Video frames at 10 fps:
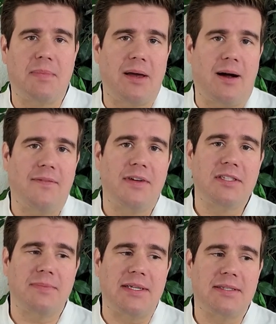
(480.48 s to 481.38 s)
my
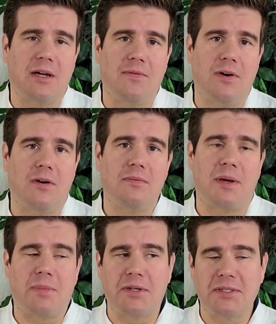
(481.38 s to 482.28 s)
office, my cell phone,
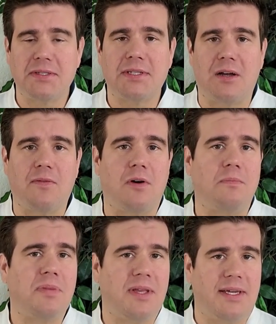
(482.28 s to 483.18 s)
my personal cell
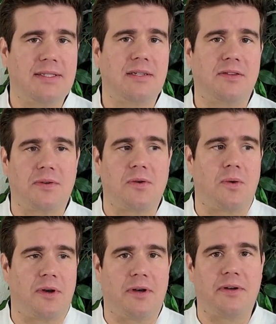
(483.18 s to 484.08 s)
phone plays on the
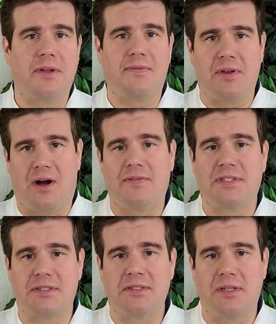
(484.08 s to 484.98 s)
recorder if the
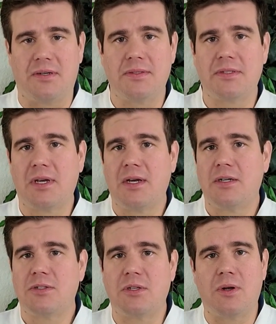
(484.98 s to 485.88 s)
office is closed.
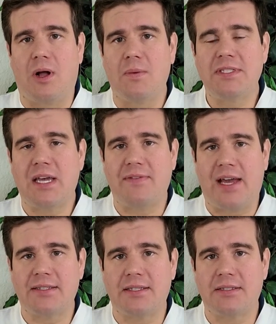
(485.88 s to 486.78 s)
So you'll always have
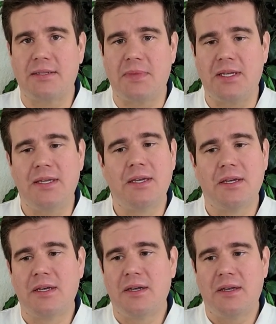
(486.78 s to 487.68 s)
access to me.
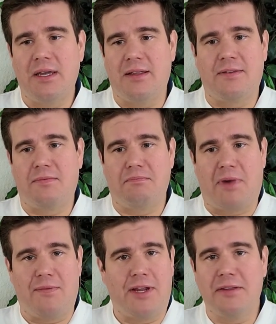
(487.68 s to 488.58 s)
It's
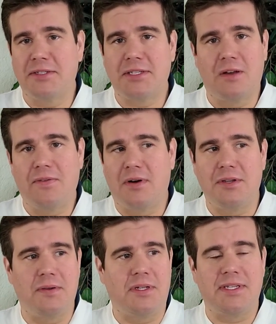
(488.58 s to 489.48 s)
my regular cell
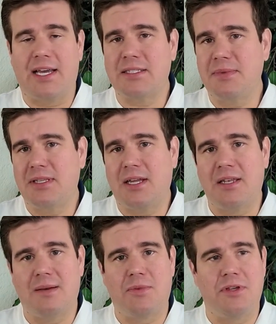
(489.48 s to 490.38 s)
phone. You can text me at that
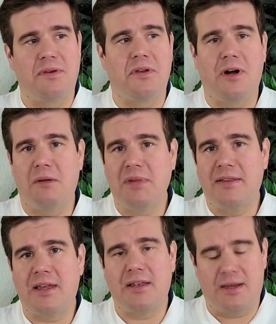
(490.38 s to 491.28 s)
number. You can call me
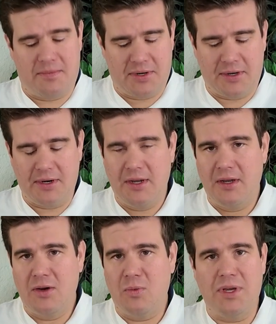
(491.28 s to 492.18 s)
at that number.
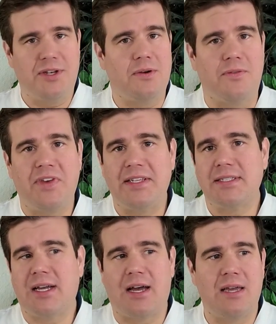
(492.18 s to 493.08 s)
We can do a
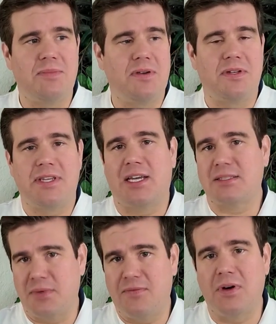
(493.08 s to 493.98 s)
FaceTime. You can
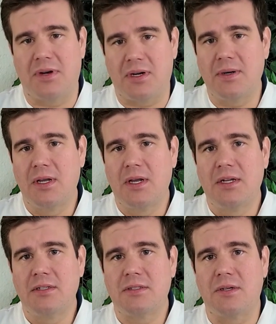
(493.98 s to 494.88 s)
text me a photo.
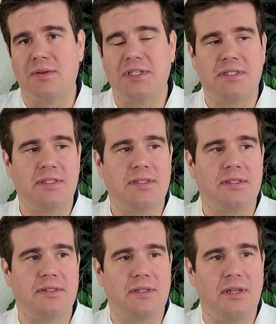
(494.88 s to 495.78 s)
So
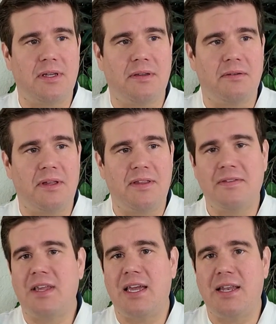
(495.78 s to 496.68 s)
in
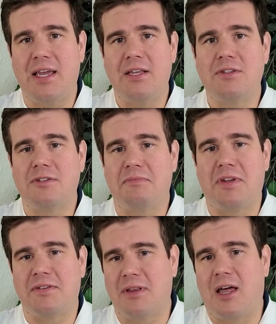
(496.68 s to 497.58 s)
this day and age,
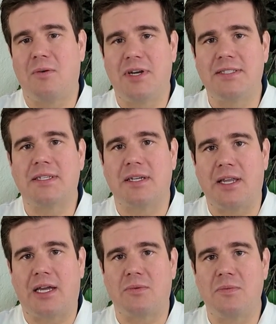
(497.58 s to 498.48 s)
there's a lot of ways to
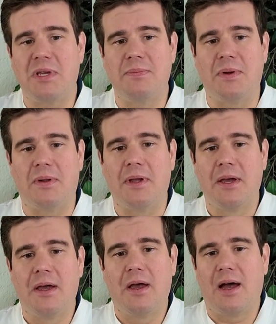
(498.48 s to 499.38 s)
connect with people.
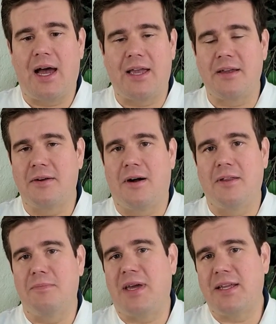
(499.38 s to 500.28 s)
I can
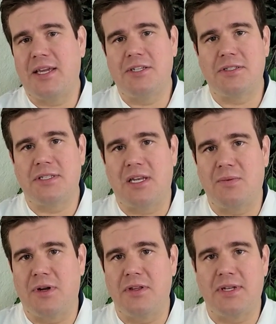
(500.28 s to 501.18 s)
call in medications
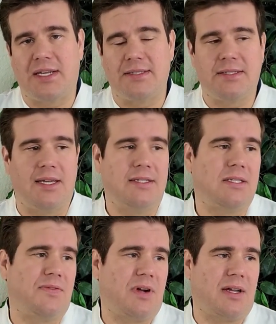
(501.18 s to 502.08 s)
anywhere in the United States.
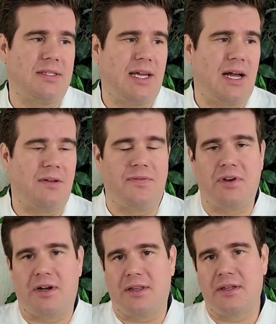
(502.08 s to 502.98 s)
If you're out of town, not if
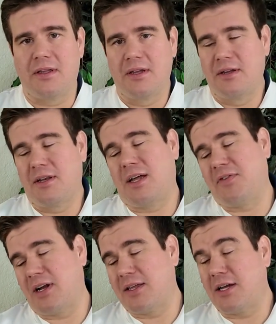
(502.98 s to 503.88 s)
you're out of
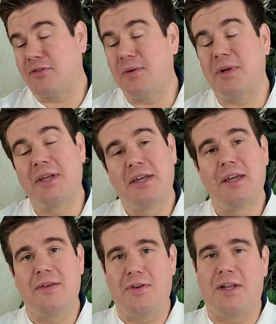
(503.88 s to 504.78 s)
the country, but
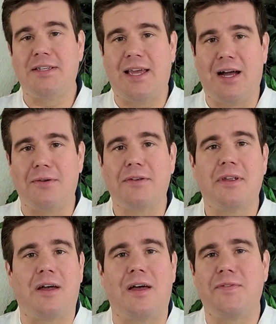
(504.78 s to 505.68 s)
if you're out of town,
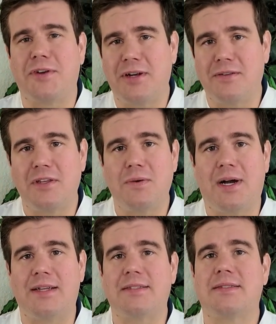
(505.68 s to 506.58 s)
if you're here in the
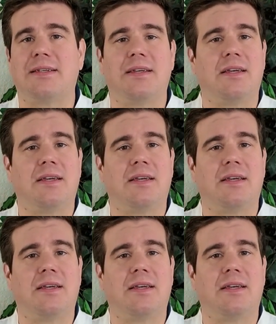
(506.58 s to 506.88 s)
US,